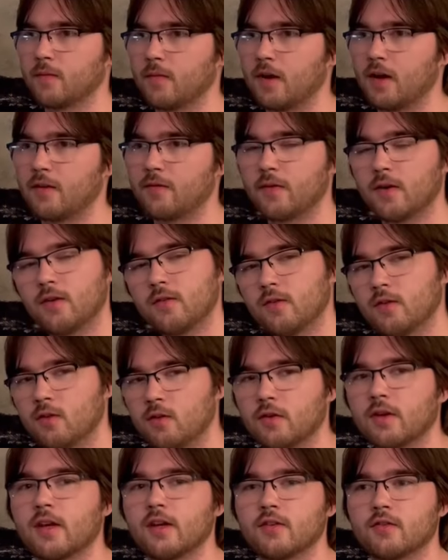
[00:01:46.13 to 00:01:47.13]
I found the
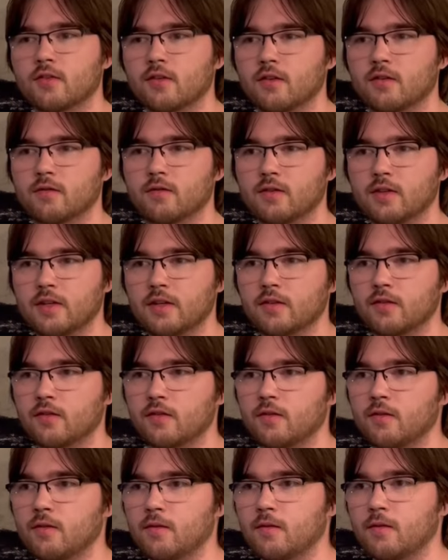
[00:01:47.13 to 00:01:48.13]
location of least
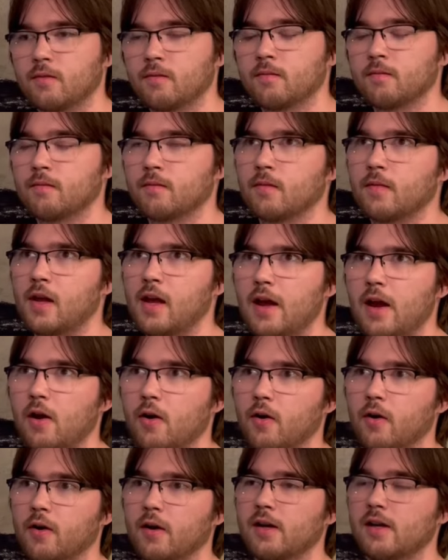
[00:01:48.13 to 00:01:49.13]

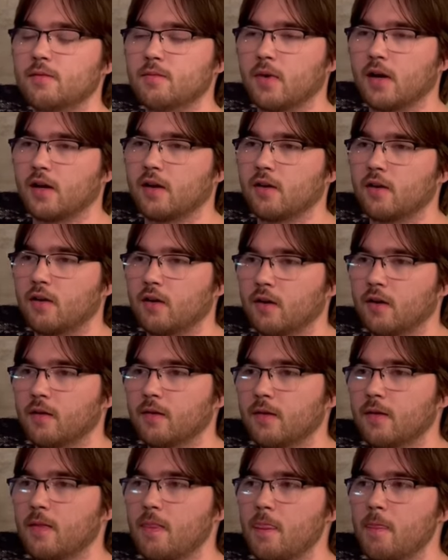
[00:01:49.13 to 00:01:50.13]
error in my
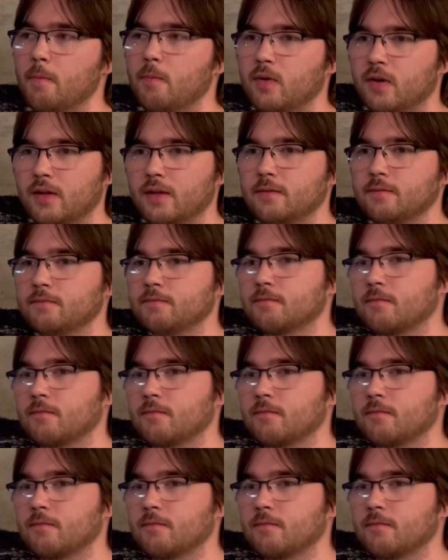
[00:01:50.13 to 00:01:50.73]
car, but